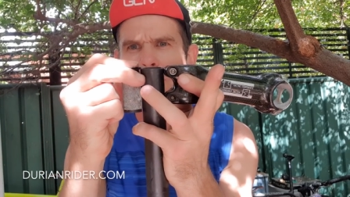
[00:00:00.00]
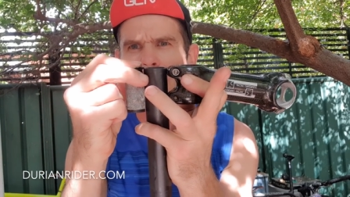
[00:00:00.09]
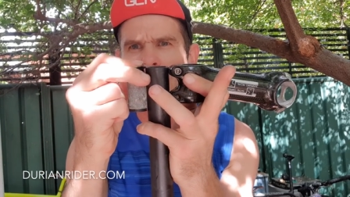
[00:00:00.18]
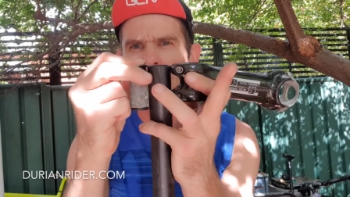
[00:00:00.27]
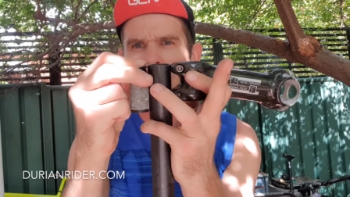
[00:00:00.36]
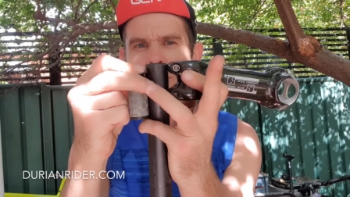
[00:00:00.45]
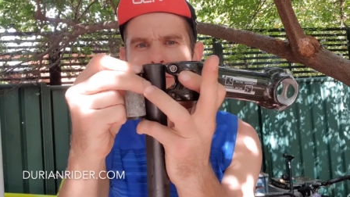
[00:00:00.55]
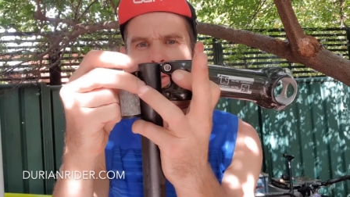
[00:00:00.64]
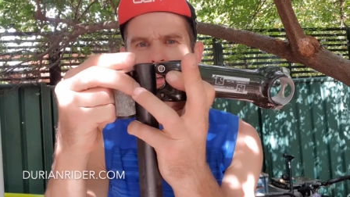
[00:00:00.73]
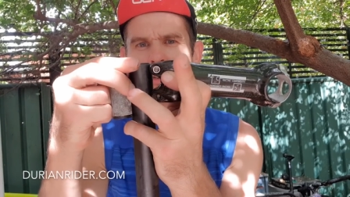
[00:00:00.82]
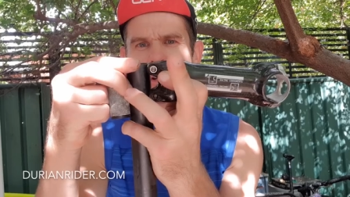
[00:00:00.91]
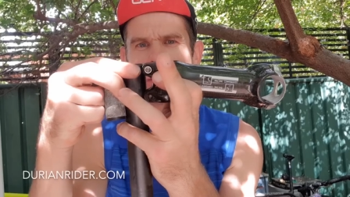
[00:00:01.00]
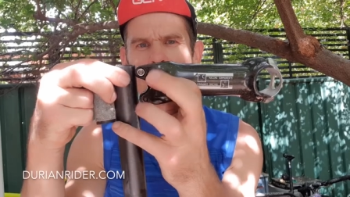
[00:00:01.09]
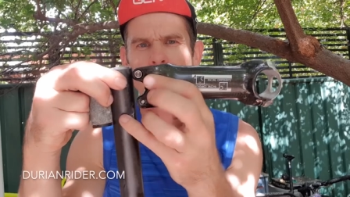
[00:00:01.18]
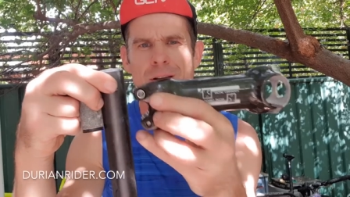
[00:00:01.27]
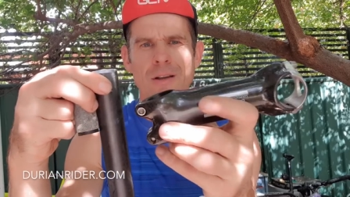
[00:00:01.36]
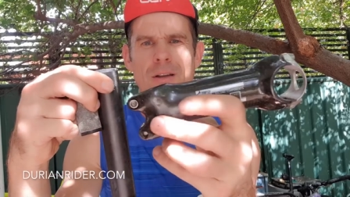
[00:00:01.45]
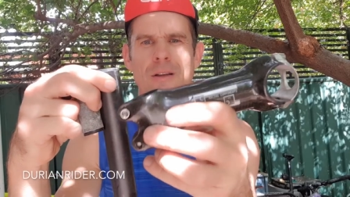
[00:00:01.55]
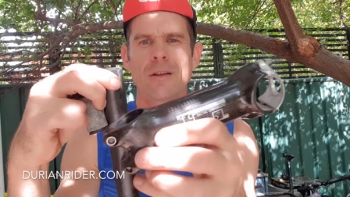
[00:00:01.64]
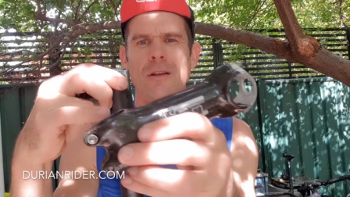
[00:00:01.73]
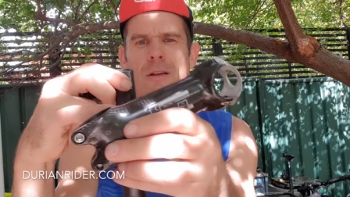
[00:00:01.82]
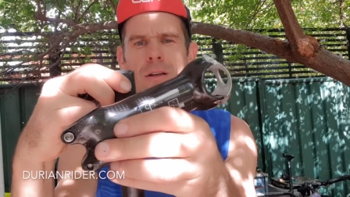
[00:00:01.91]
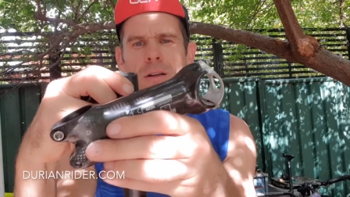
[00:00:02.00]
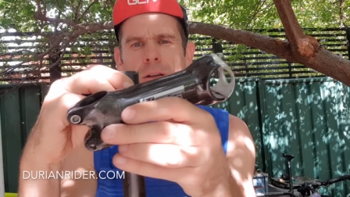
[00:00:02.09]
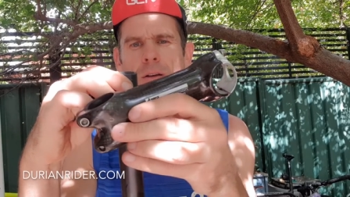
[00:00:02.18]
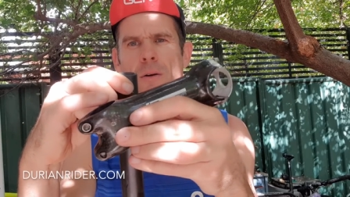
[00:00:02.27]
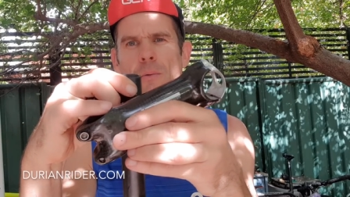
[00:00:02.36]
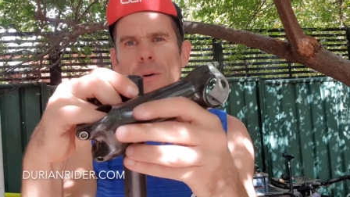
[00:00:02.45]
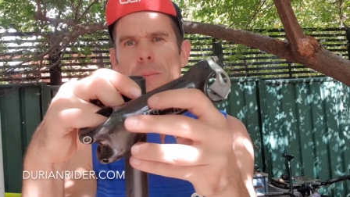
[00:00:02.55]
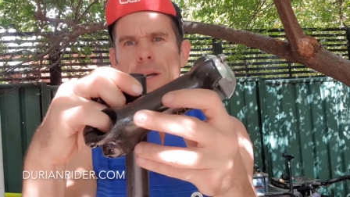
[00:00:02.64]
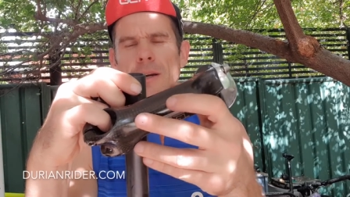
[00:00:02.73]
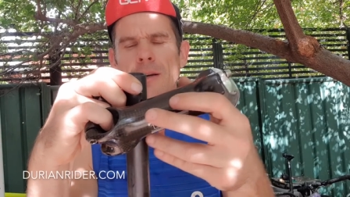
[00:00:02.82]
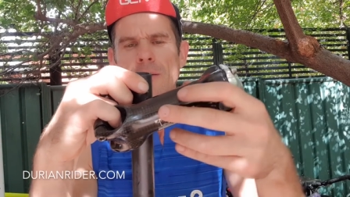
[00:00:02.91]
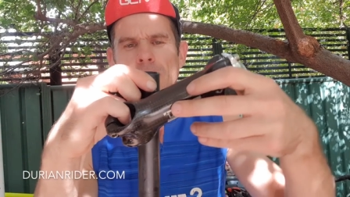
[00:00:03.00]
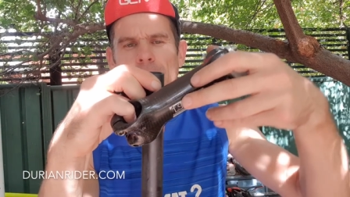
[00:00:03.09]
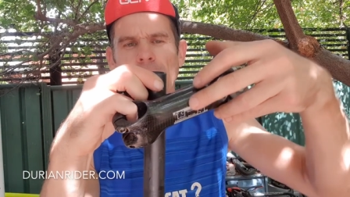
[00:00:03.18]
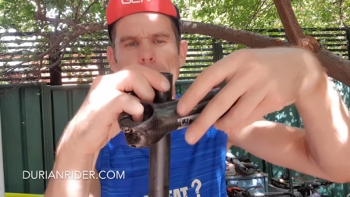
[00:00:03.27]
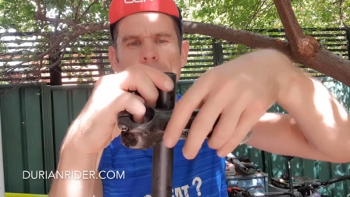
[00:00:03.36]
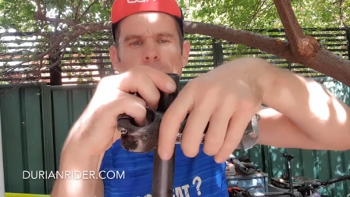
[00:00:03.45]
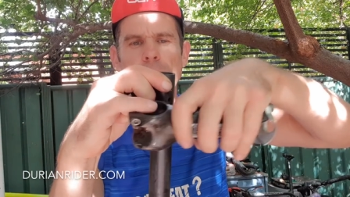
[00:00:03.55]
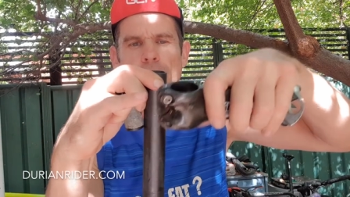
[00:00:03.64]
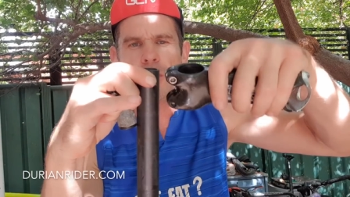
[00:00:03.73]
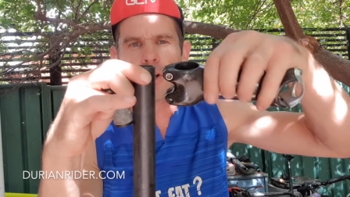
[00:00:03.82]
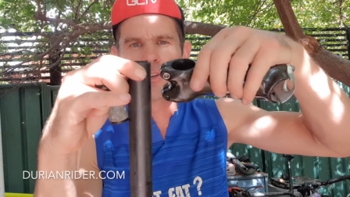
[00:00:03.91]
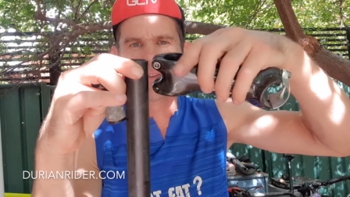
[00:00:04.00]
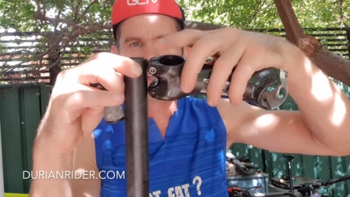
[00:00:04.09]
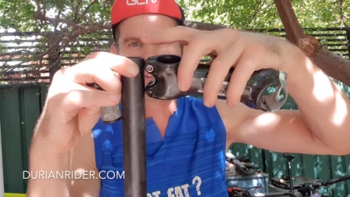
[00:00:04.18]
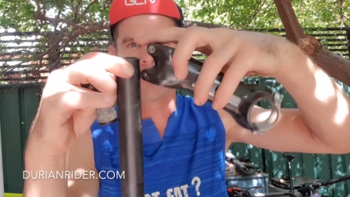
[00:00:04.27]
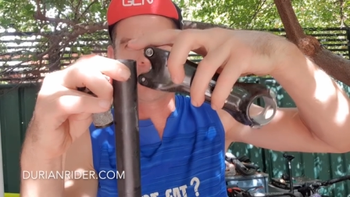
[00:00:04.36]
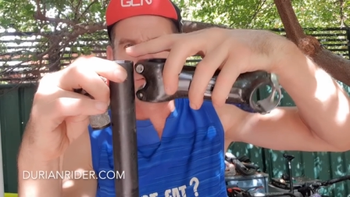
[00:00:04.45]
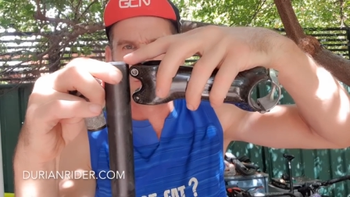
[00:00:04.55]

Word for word: factory can you sort of see here what I mean I've done many videos on this